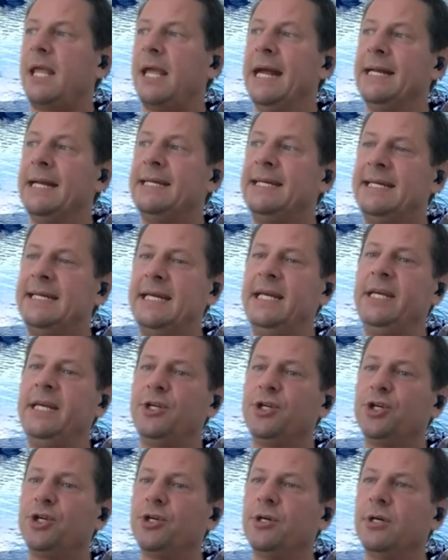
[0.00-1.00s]
and
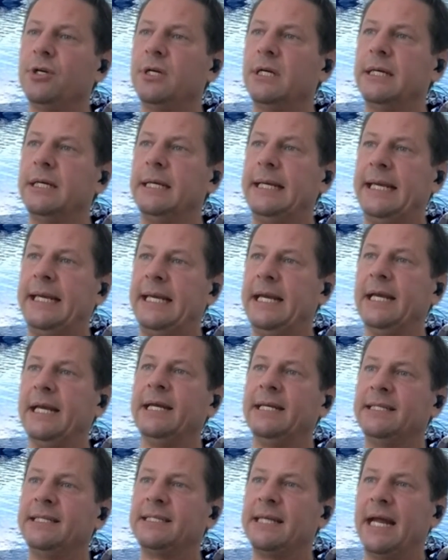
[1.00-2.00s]
teach
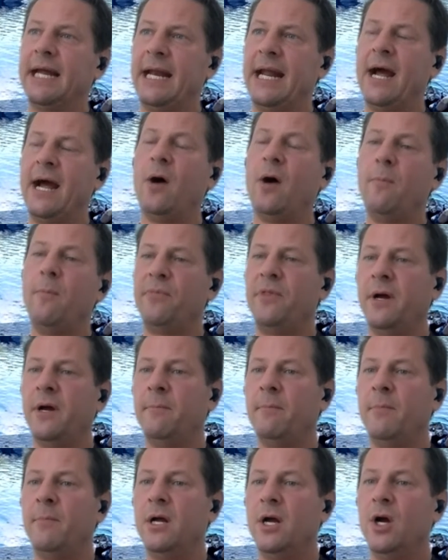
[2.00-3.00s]
kids and help
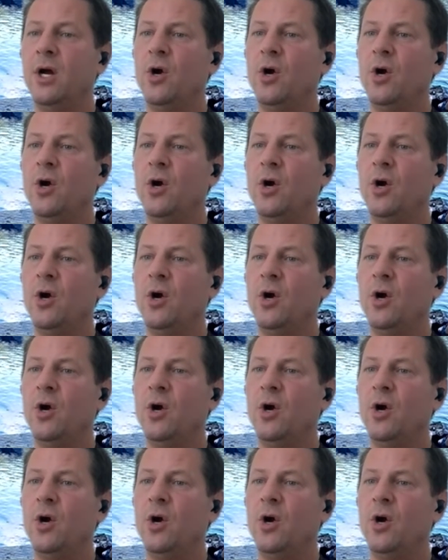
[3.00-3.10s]
them,